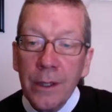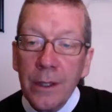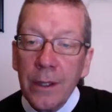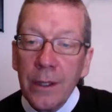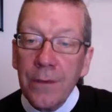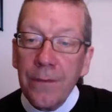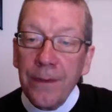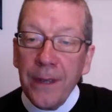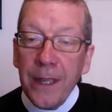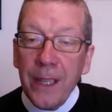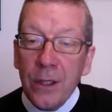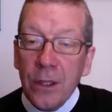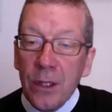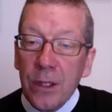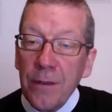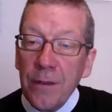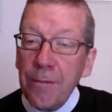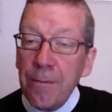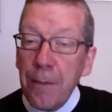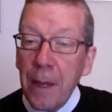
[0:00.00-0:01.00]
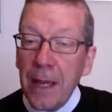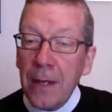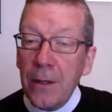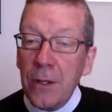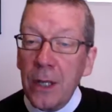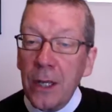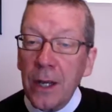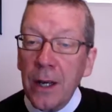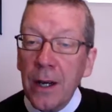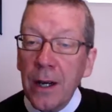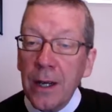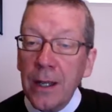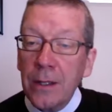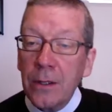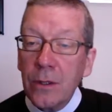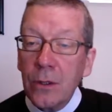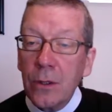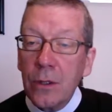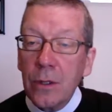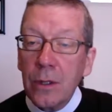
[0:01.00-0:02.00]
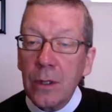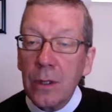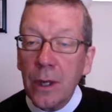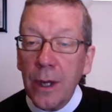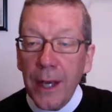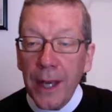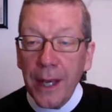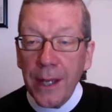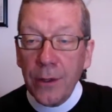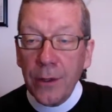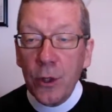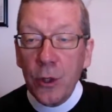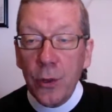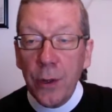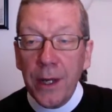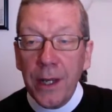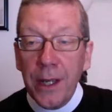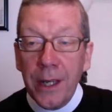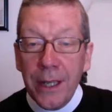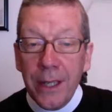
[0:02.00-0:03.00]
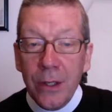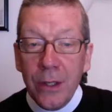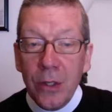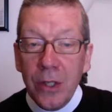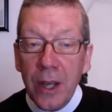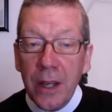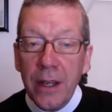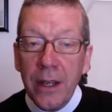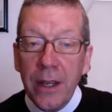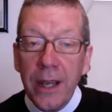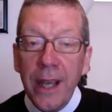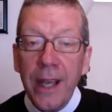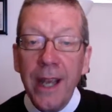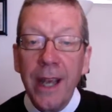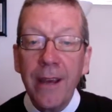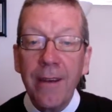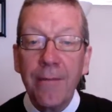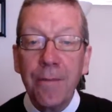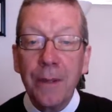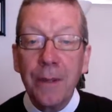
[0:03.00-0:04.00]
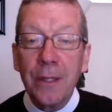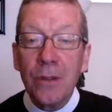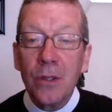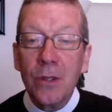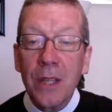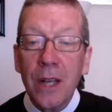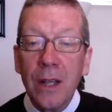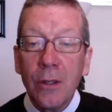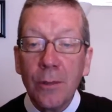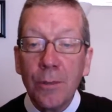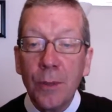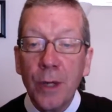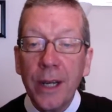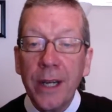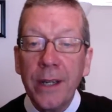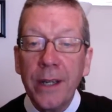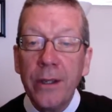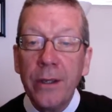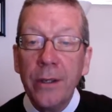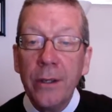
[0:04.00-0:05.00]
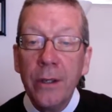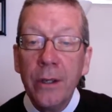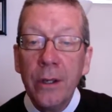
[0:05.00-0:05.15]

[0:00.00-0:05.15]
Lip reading: the Feast of Pentecost and Trinity Sunday have been celebrated,